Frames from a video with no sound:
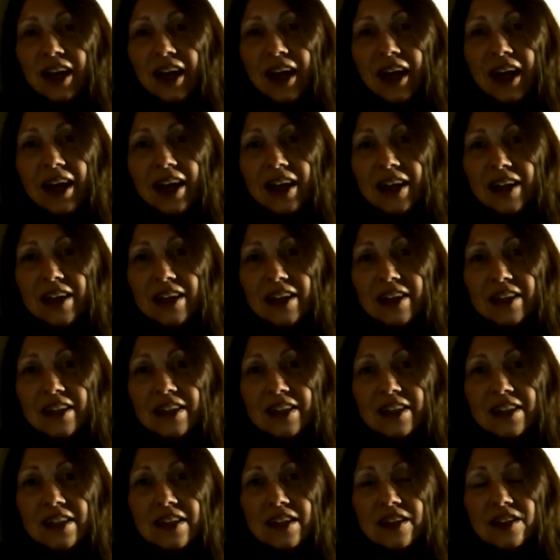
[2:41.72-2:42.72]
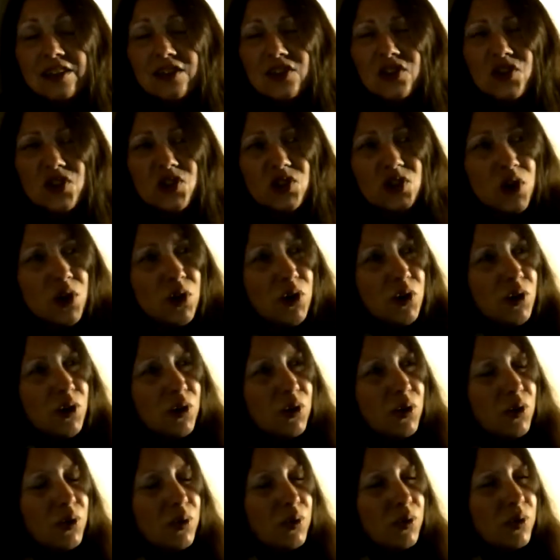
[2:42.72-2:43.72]
and
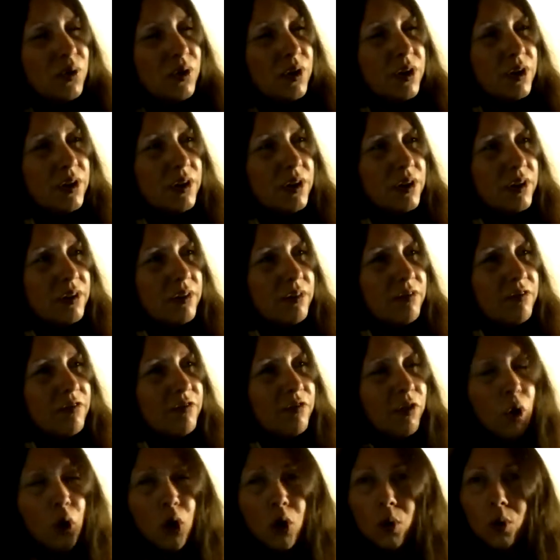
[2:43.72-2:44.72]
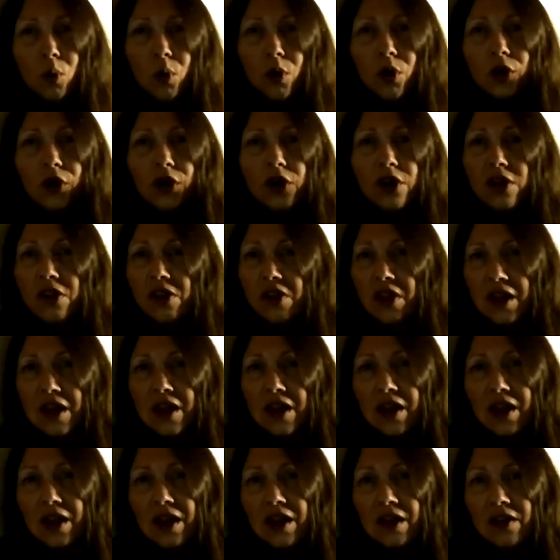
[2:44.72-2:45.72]
so forward
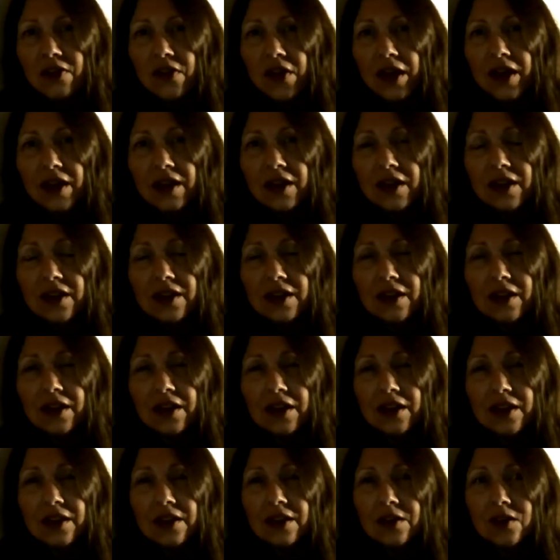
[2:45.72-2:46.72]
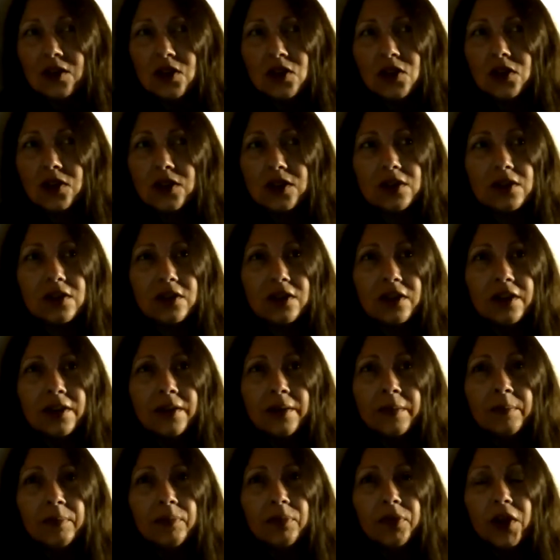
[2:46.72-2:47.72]
thinking that it just,
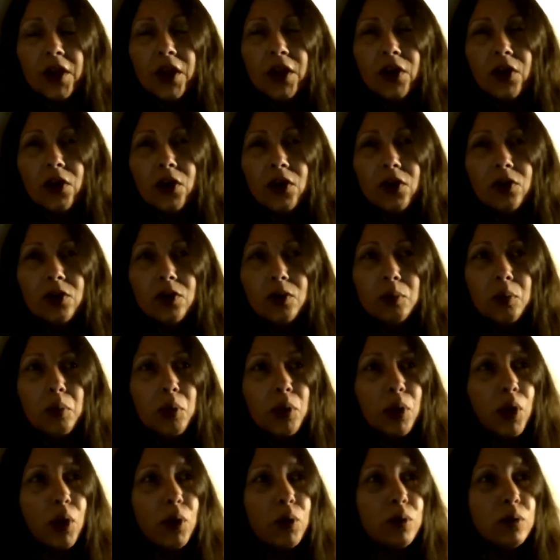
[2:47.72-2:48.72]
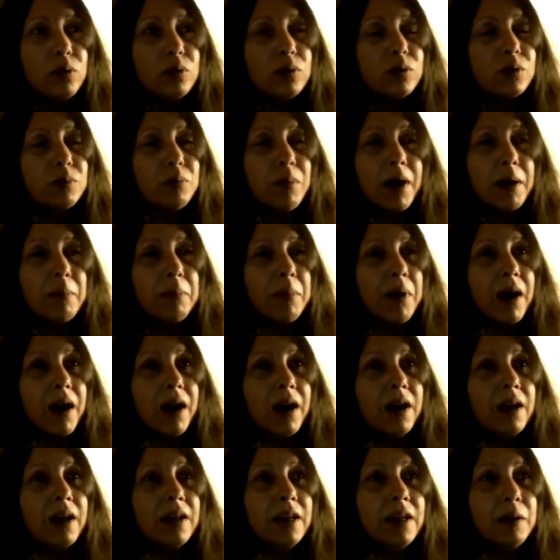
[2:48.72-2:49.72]
blows my
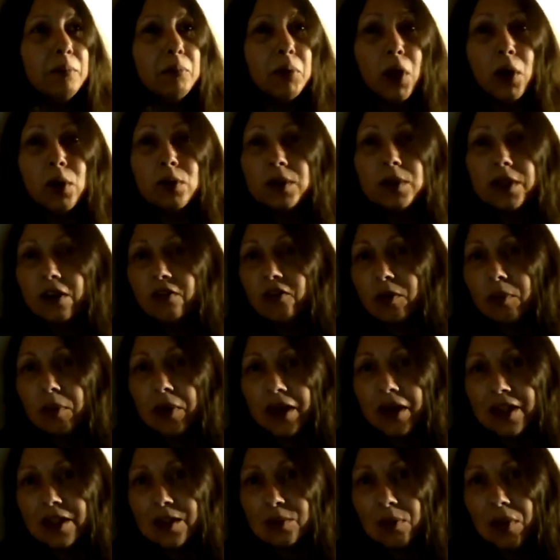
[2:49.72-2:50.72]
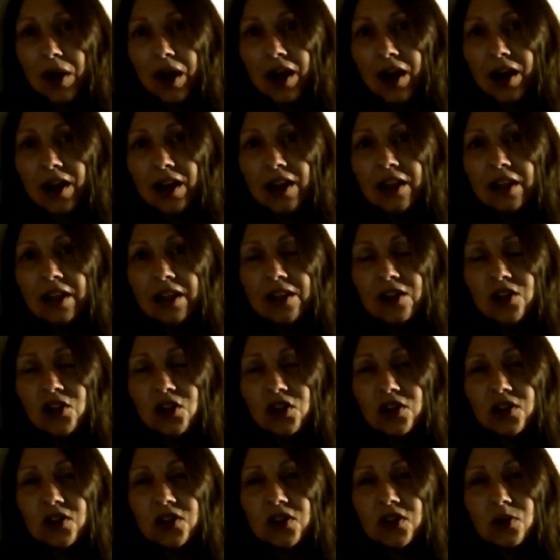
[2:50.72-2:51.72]
mind. It blows everybody's mind.
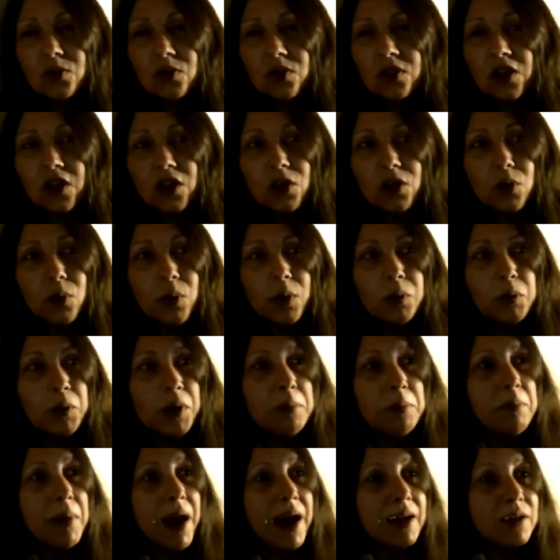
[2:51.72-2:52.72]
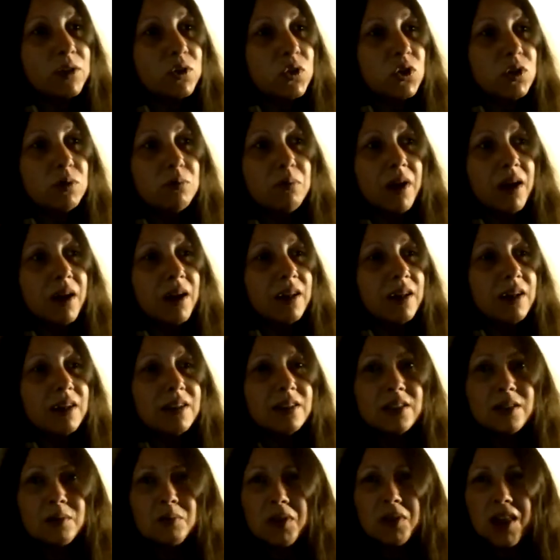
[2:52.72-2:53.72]
Just, when we mastermind
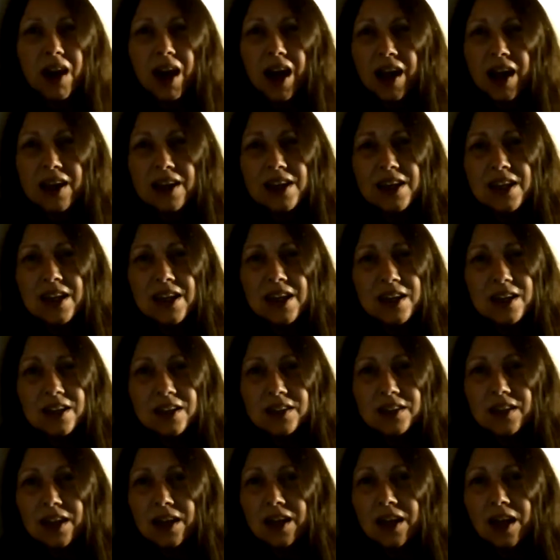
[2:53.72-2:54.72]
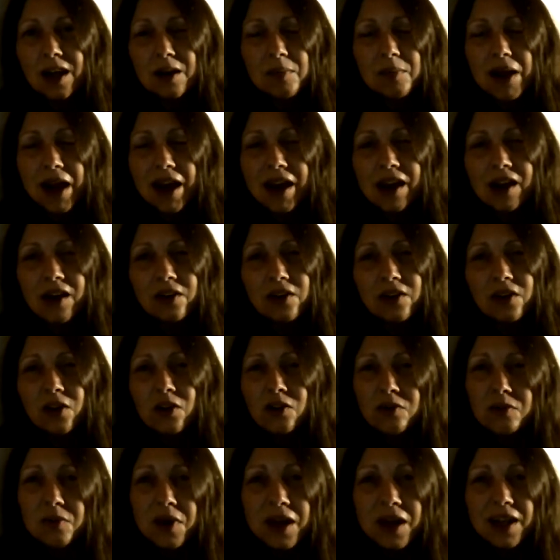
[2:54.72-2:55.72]
and some of the ideas that come out,
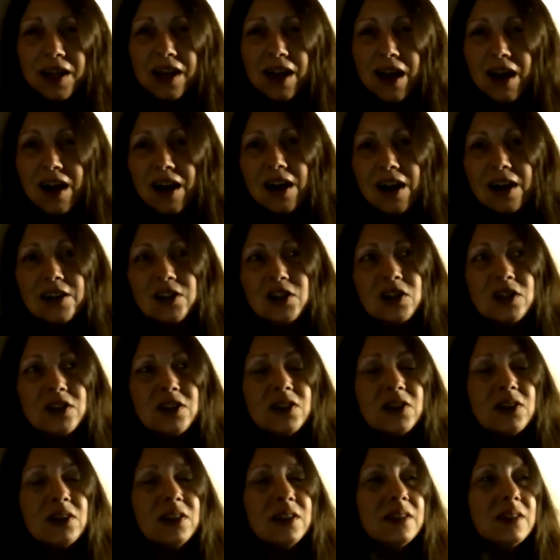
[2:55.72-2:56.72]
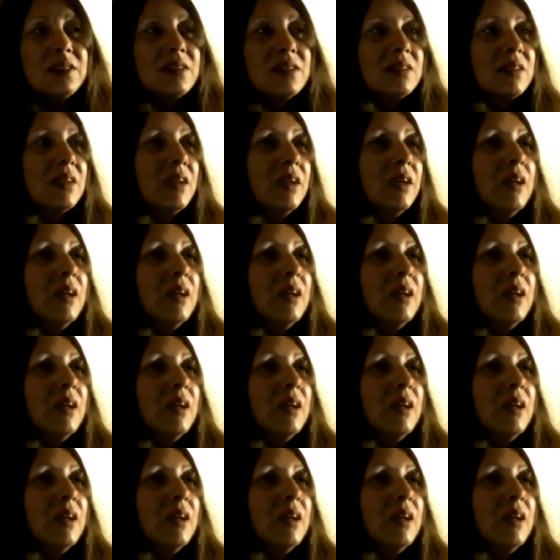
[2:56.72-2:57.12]
oh my gosh, it's